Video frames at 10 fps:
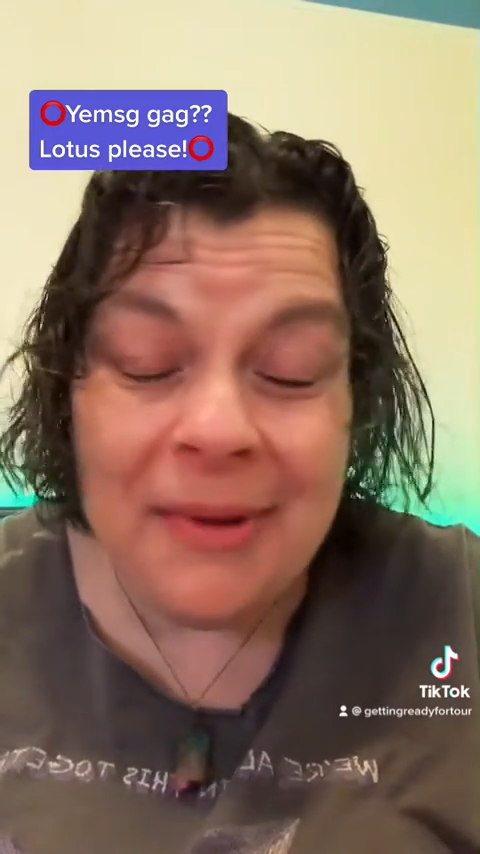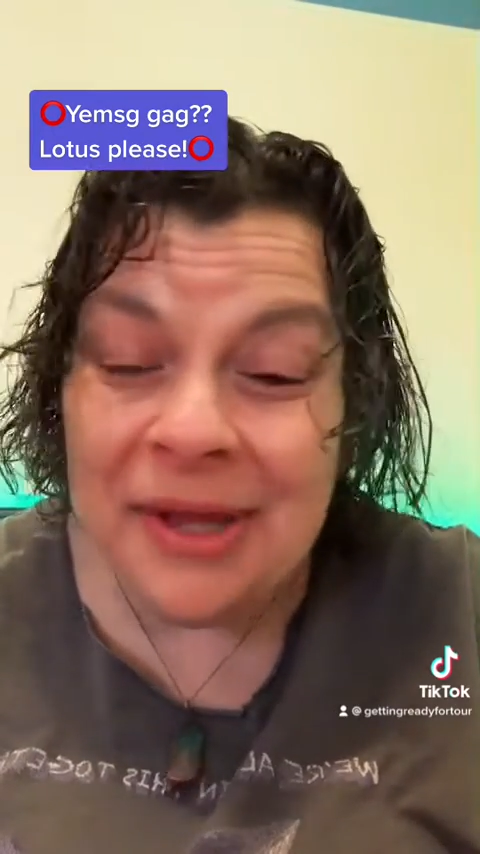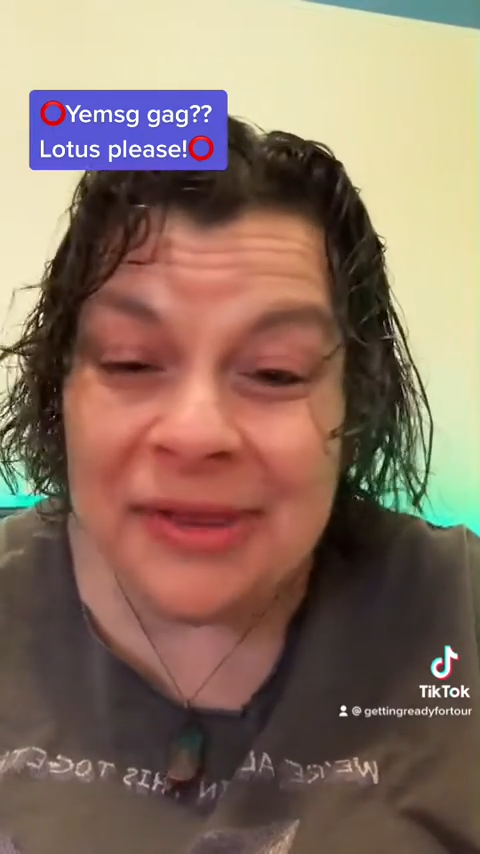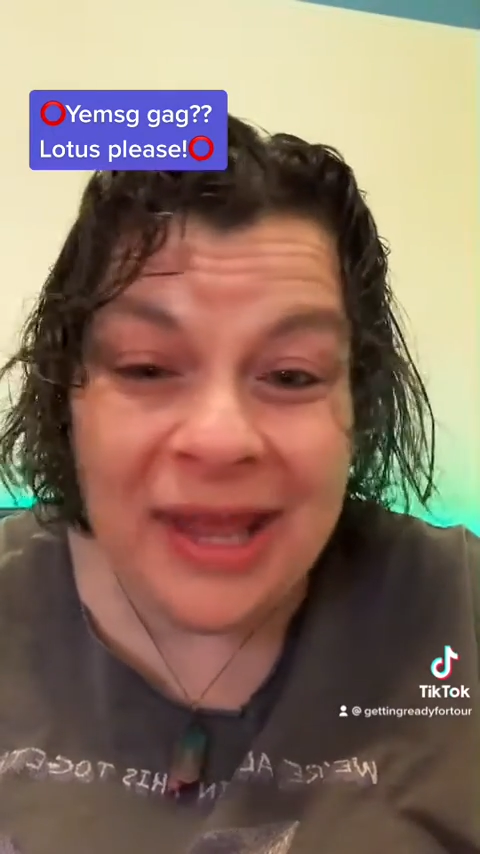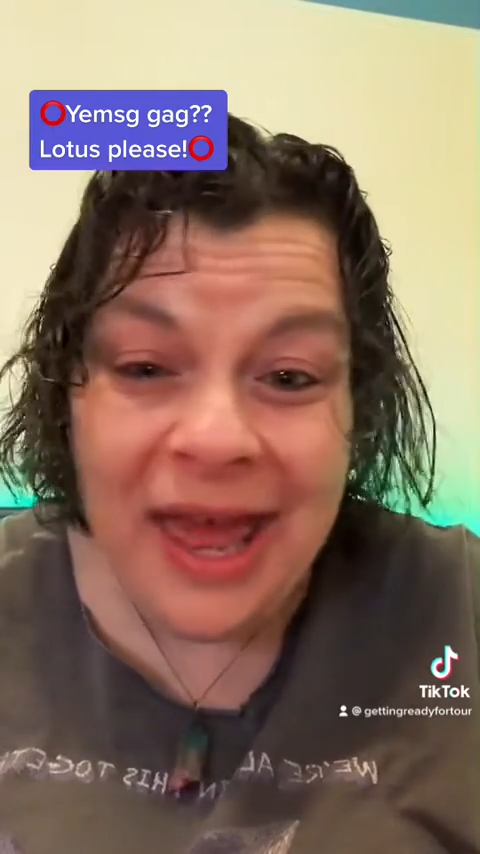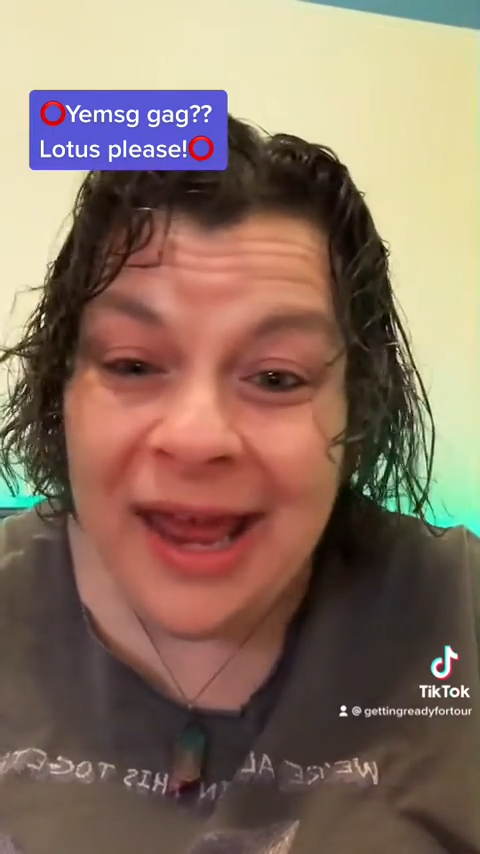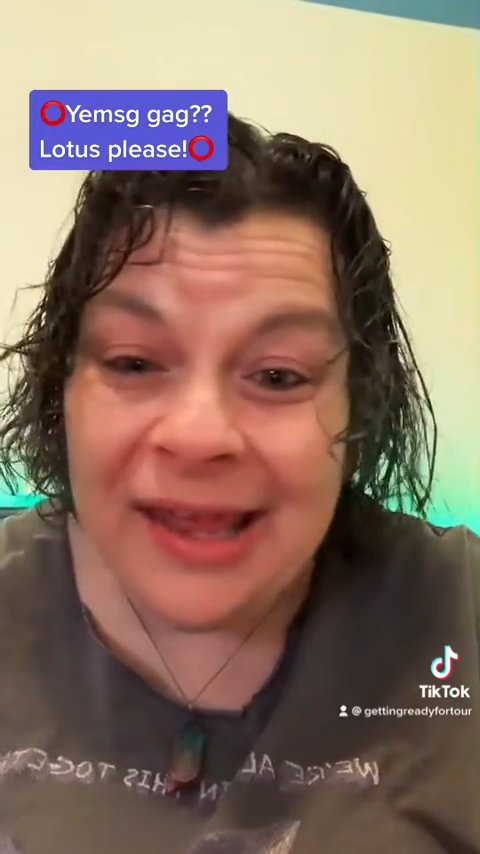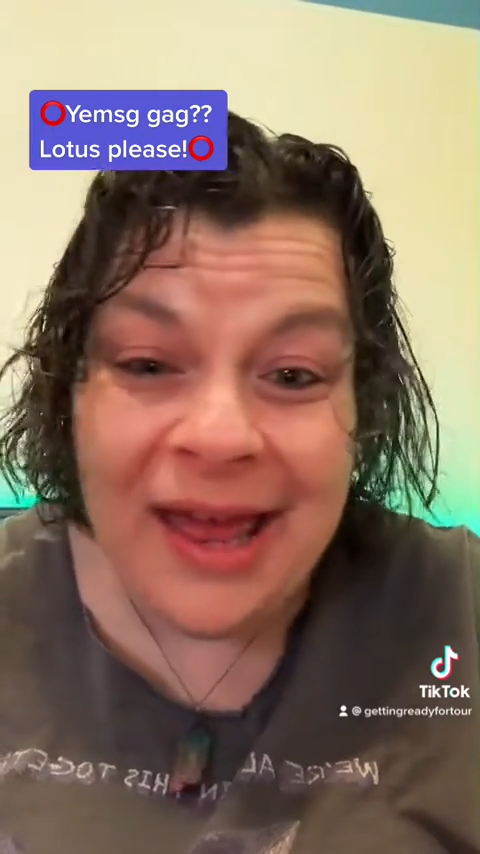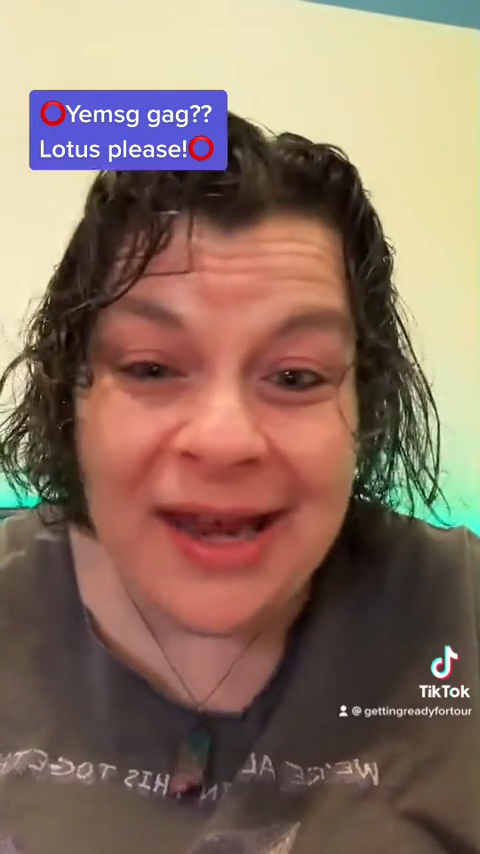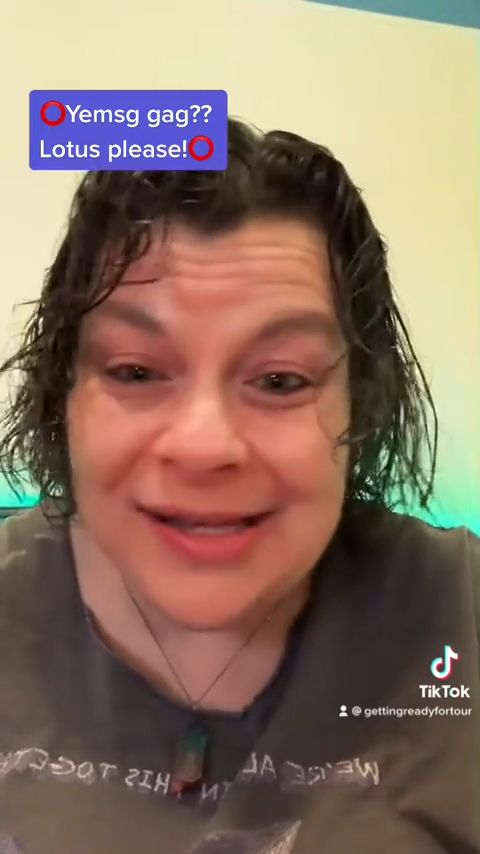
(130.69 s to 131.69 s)
about the gag
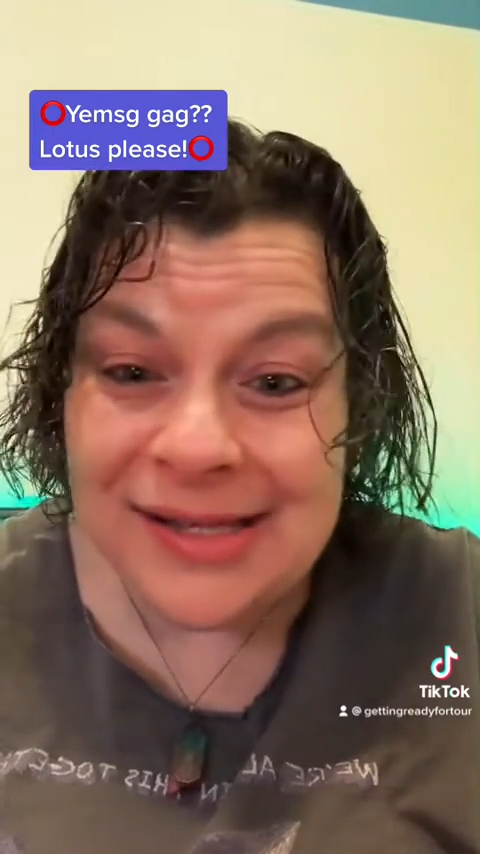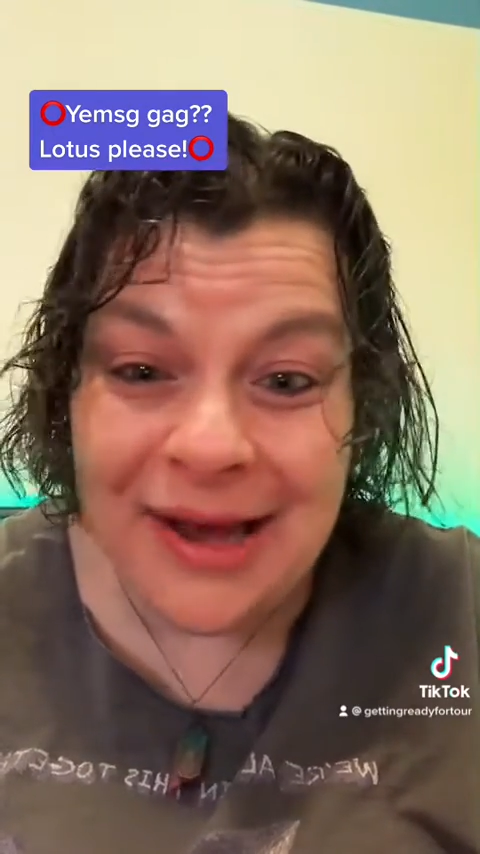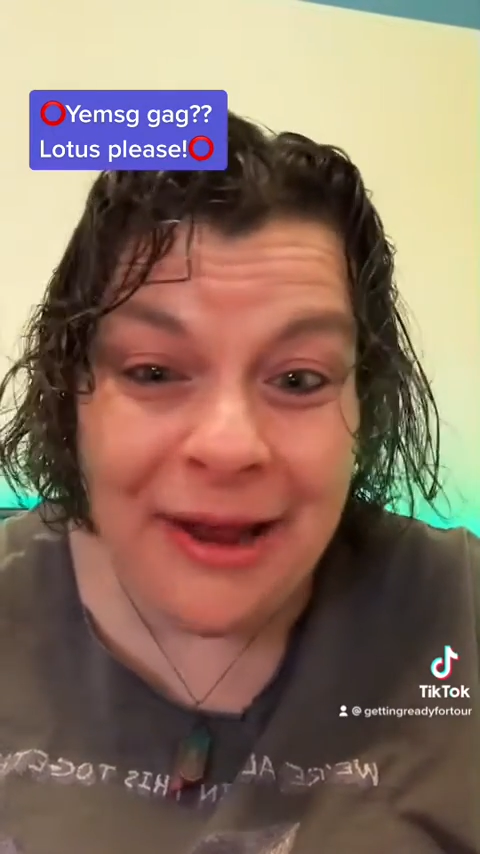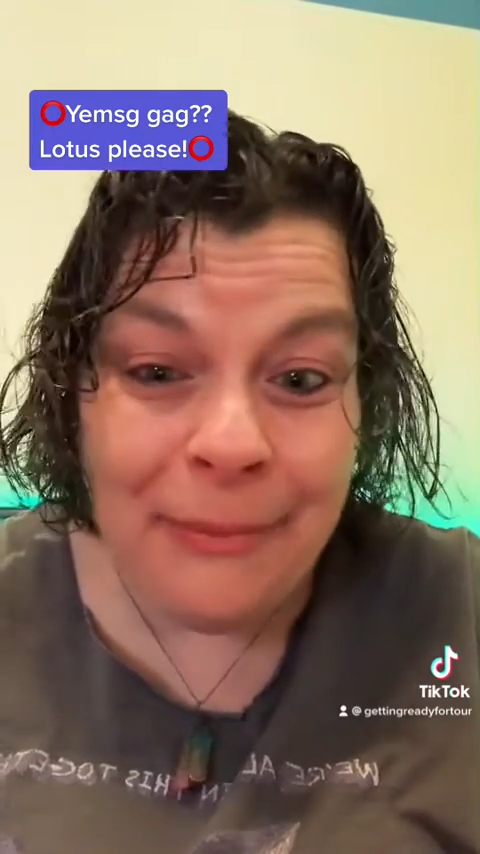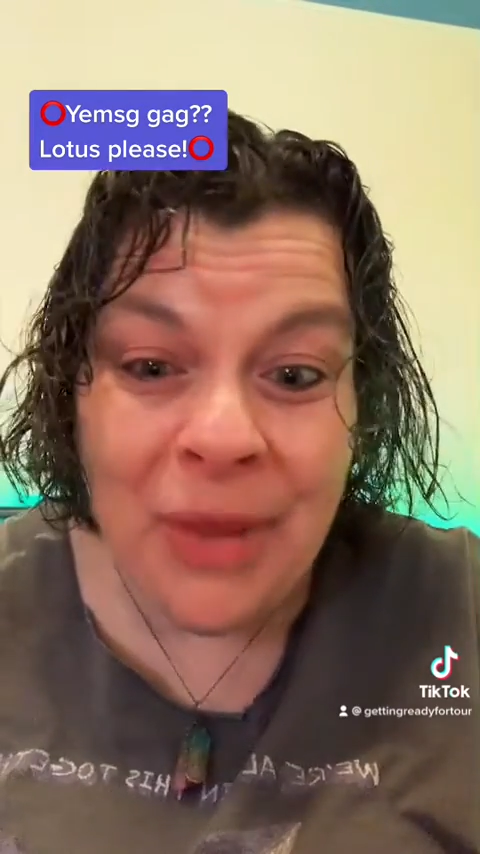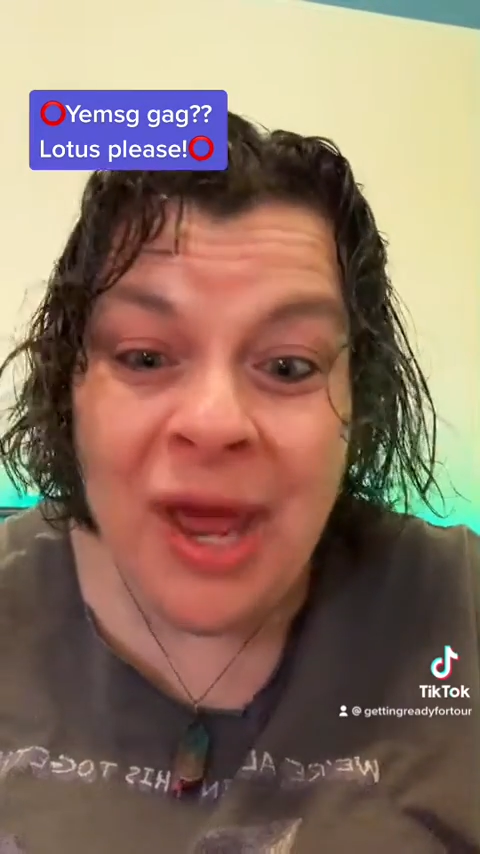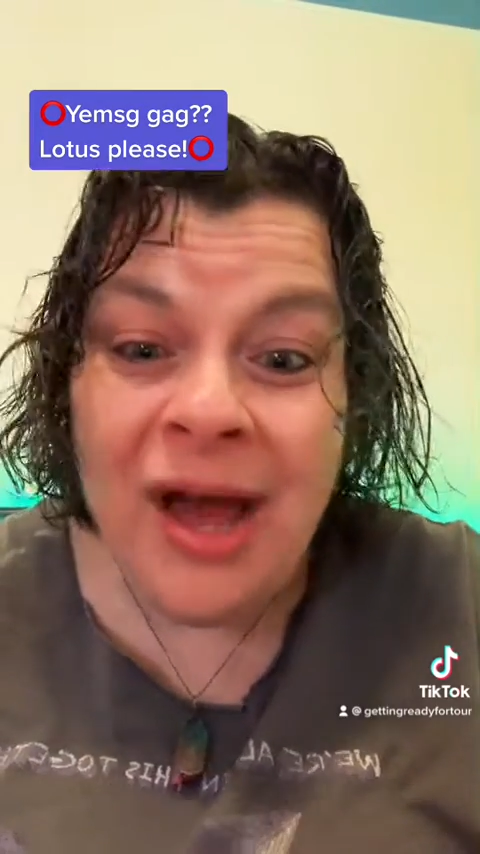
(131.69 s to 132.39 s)
ahead of time.